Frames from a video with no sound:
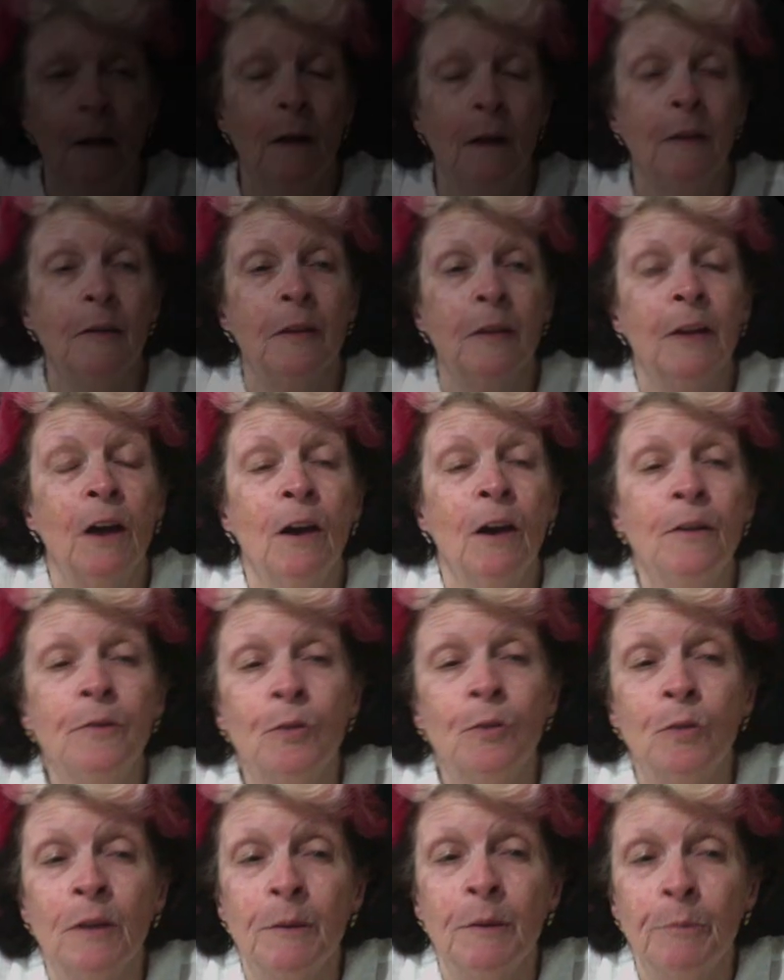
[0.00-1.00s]
So the
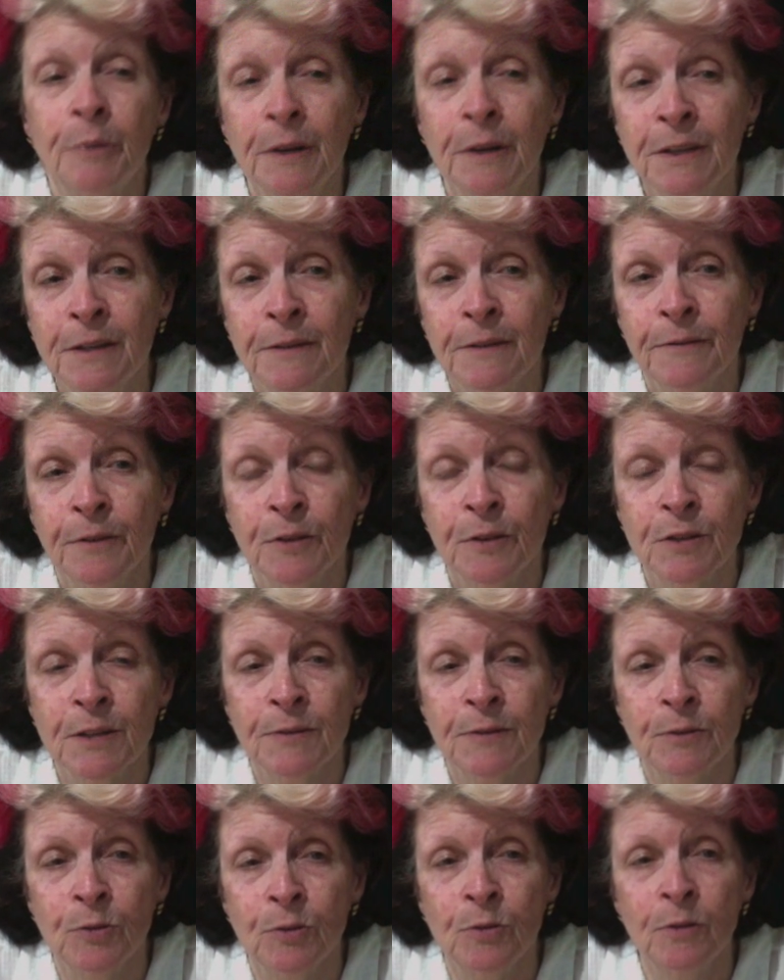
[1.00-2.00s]
overall impression, first of
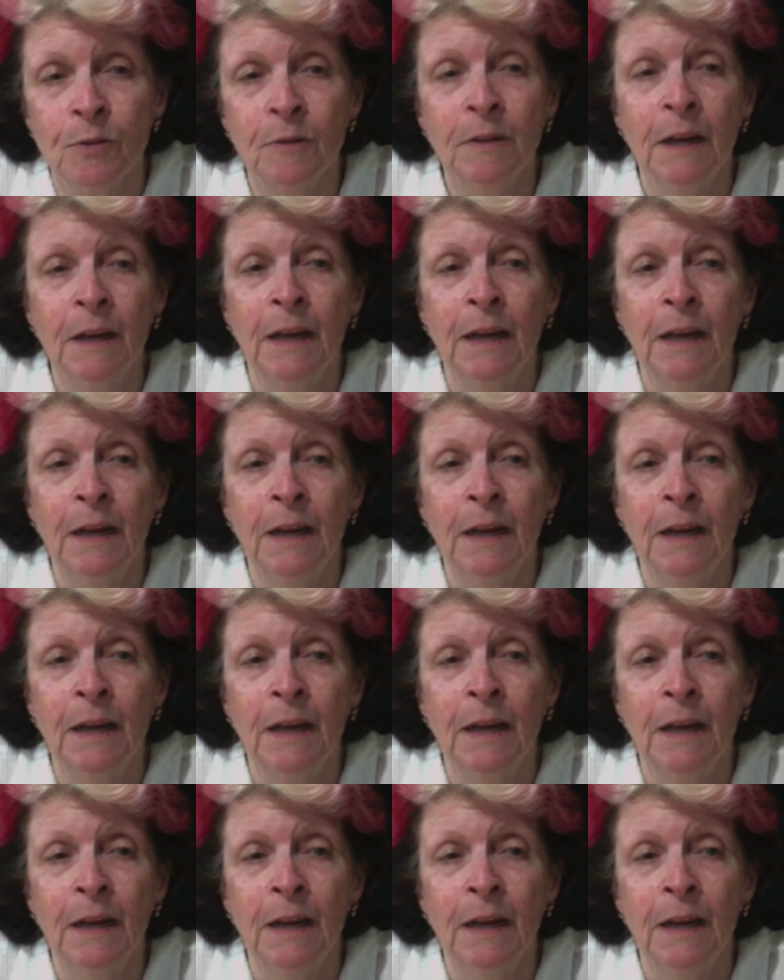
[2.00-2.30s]
all,